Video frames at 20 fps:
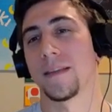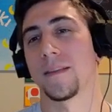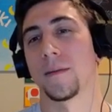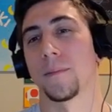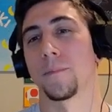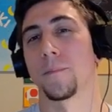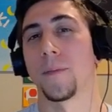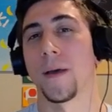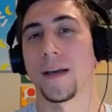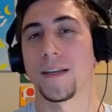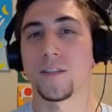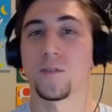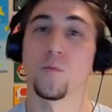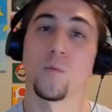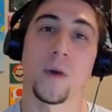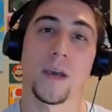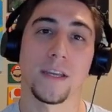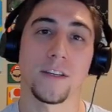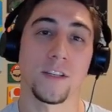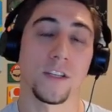the best
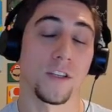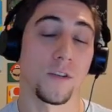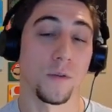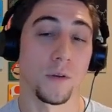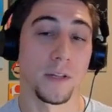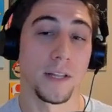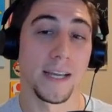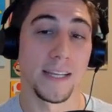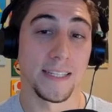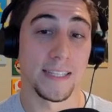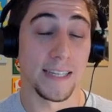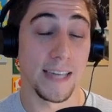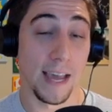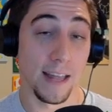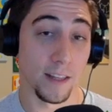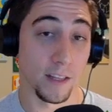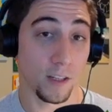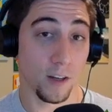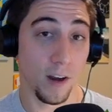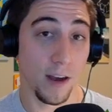way to utilize
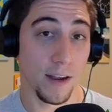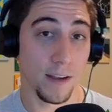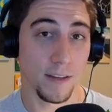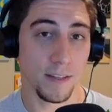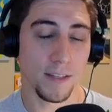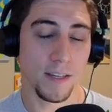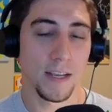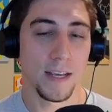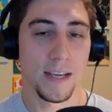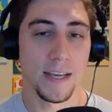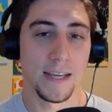Galakrond,